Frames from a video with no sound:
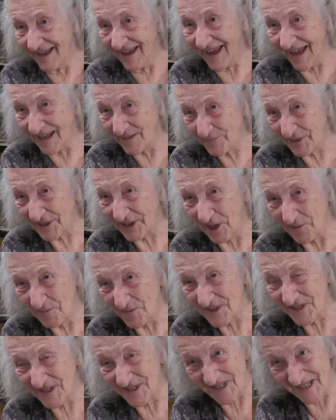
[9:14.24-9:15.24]
and
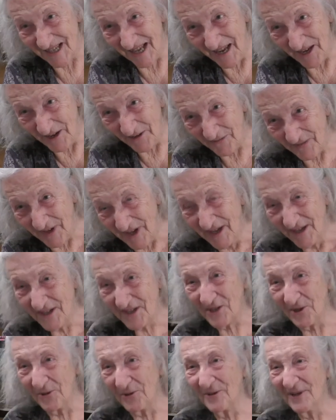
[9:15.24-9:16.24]
becomes a slave.
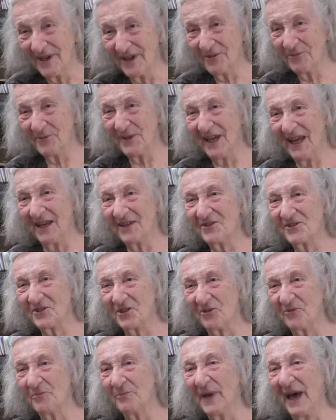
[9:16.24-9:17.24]
So we had
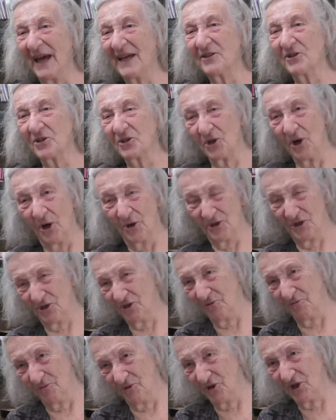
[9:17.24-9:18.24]
sort of minor
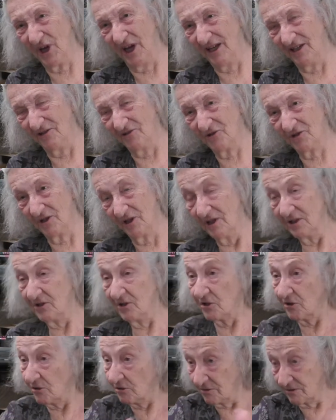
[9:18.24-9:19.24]
costume change,
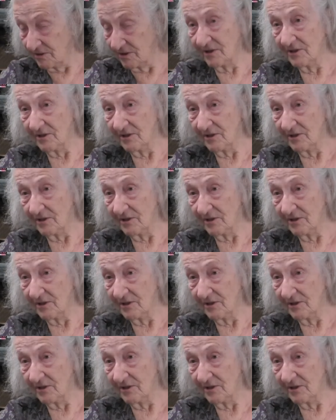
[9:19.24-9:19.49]
you know,